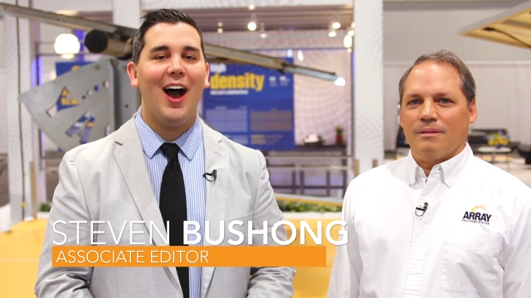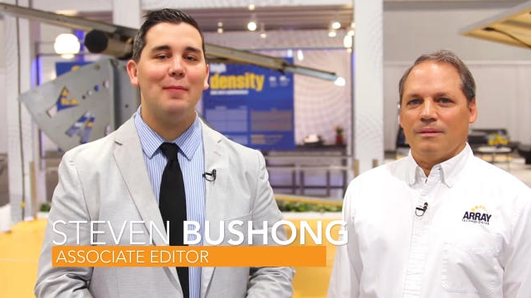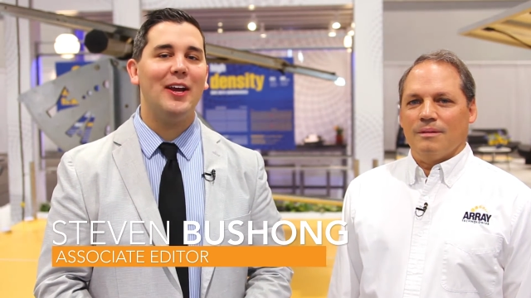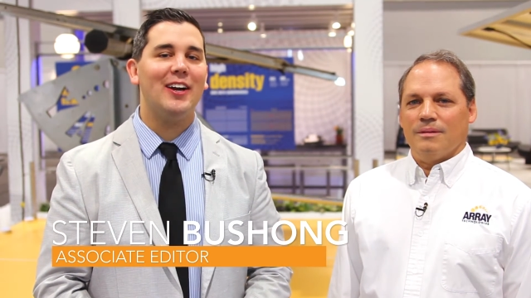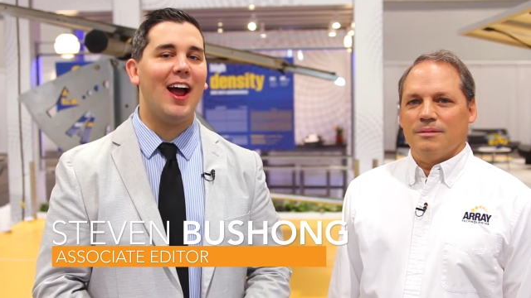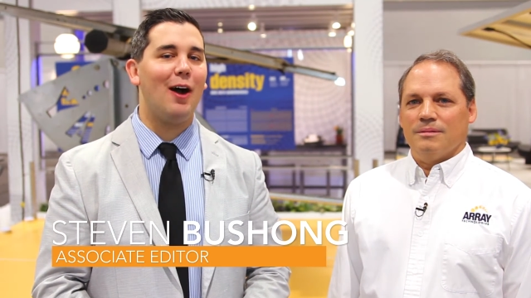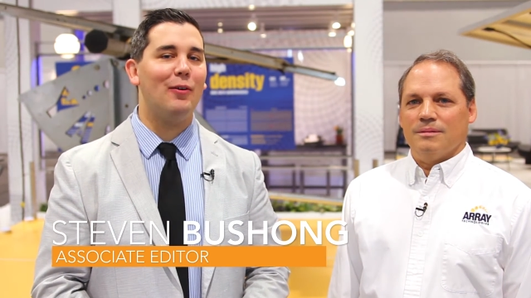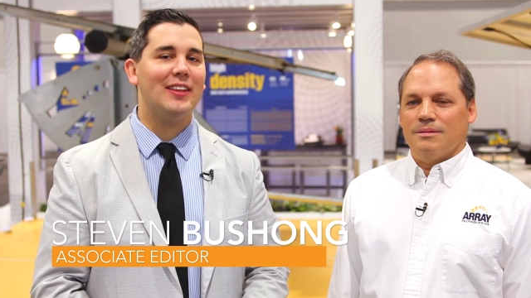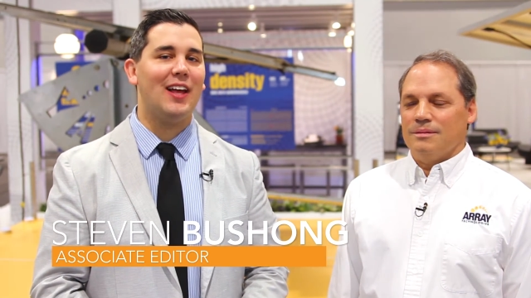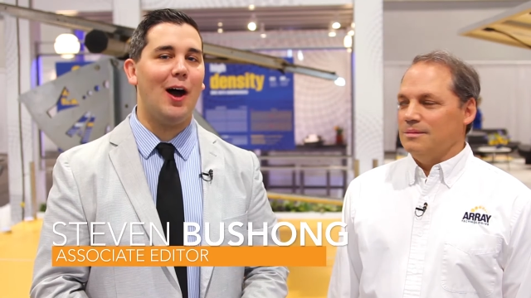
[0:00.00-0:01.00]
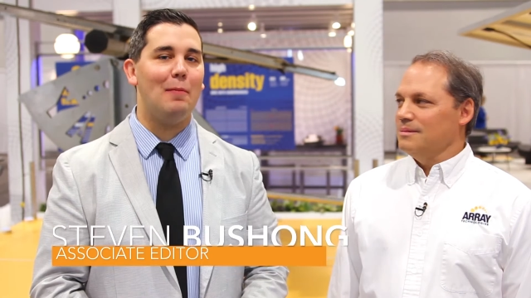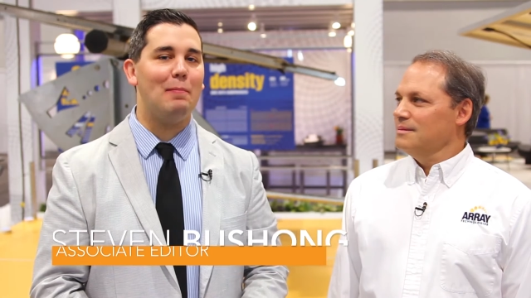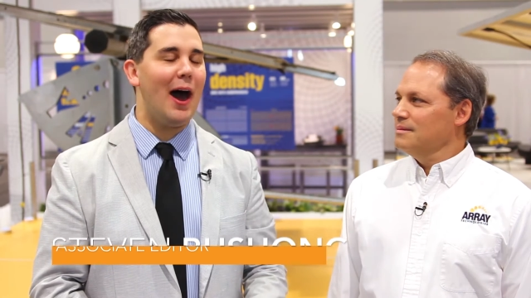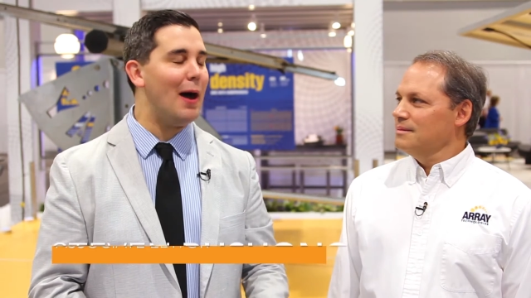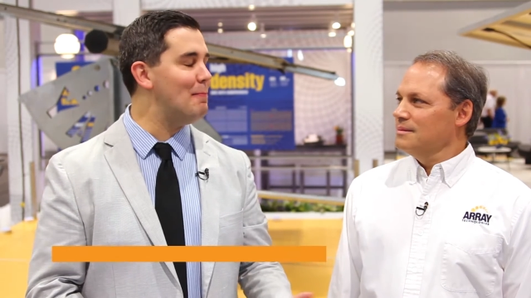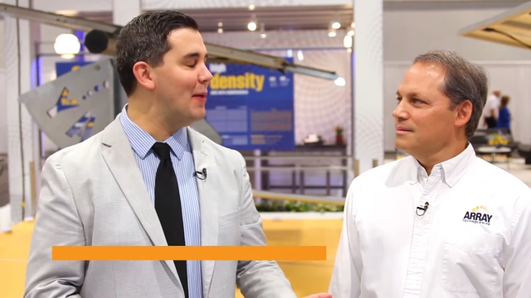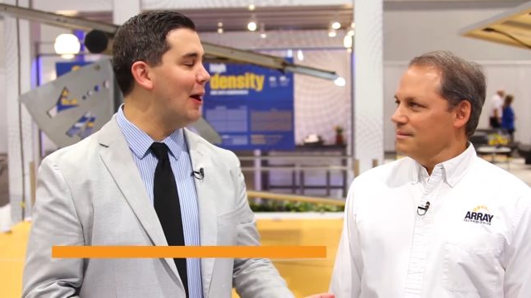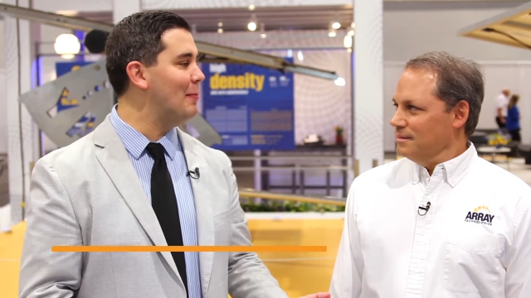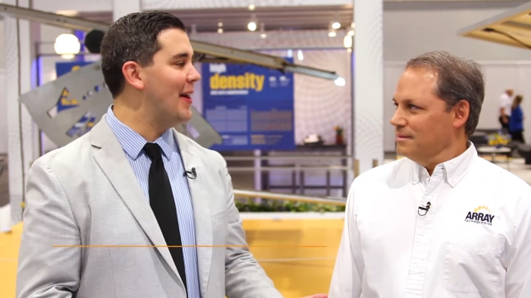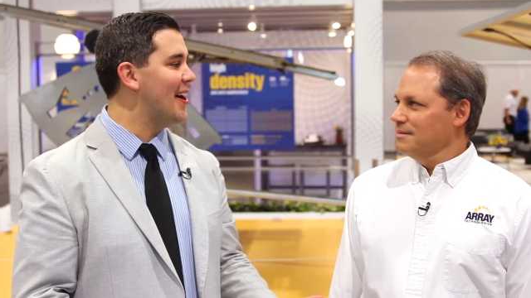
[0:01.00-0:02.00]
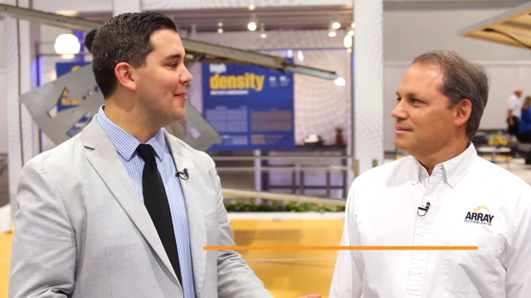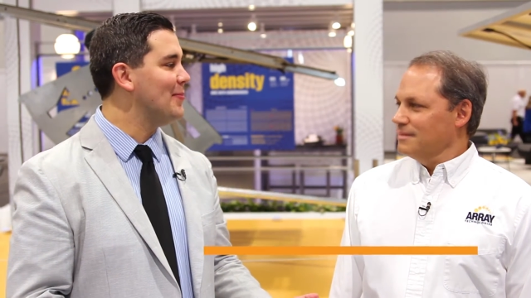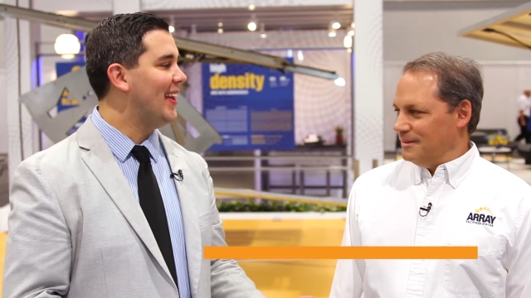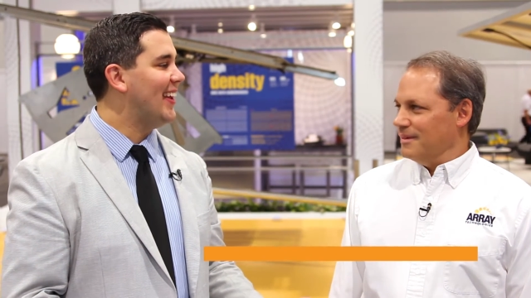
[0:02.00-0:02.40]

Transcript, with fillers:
Speaker 1: I'm here now with uh, Bob Bellemare.